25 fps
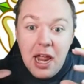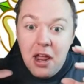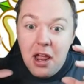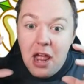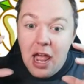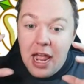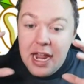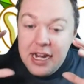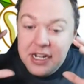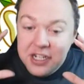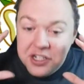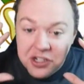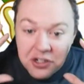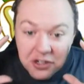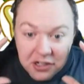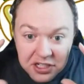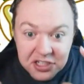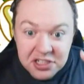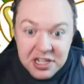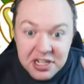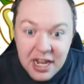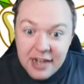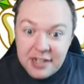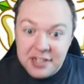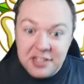a
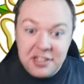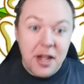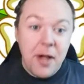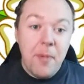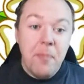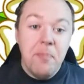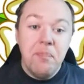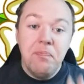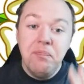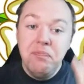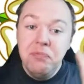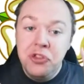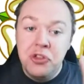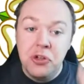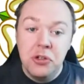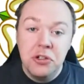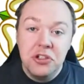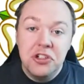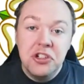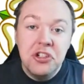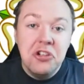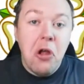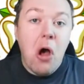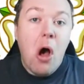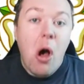successor
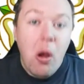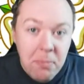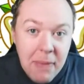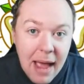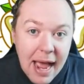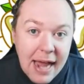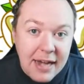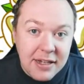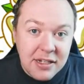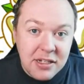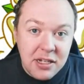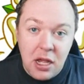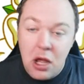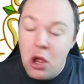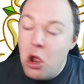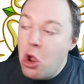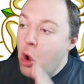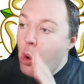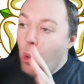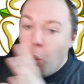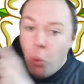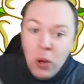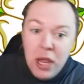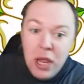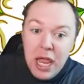does not matter.
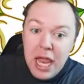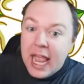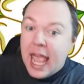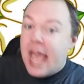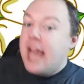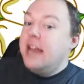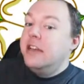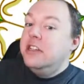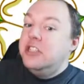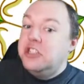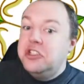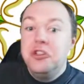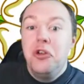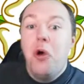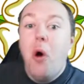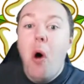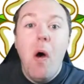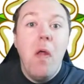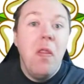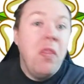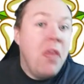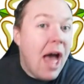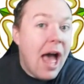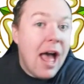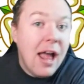We can sort
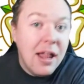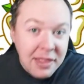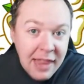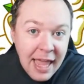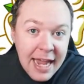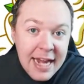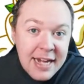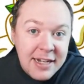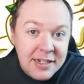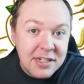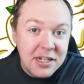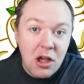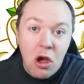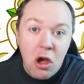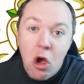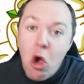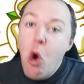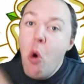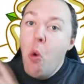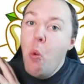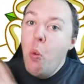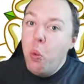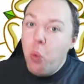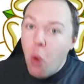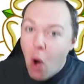that later.
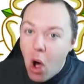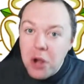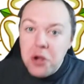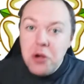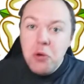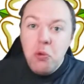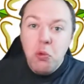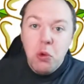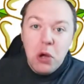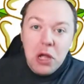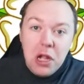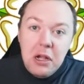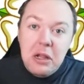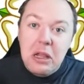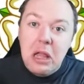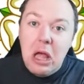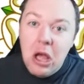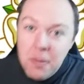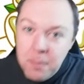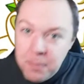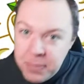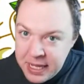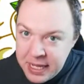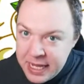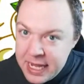One will
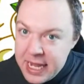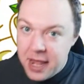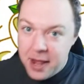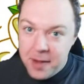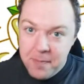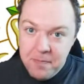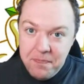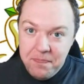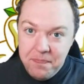appear.